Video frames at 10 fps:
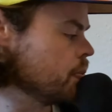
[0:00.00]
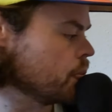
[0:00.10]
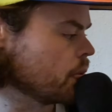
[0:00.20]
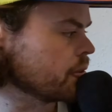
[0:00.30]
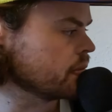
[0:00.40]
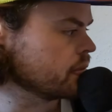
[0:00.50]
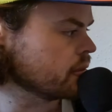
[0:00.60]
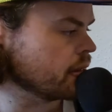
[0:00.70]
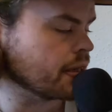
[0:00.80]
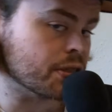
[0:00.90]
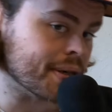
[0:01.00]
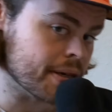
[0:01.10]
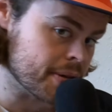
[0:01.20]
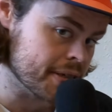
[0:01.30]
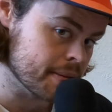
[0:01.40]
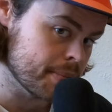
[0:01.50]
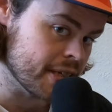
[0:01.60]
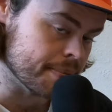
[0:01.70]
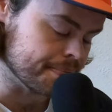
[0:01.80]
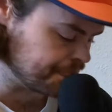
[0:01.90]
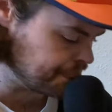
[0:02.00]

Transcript: you would want a trail bike to be.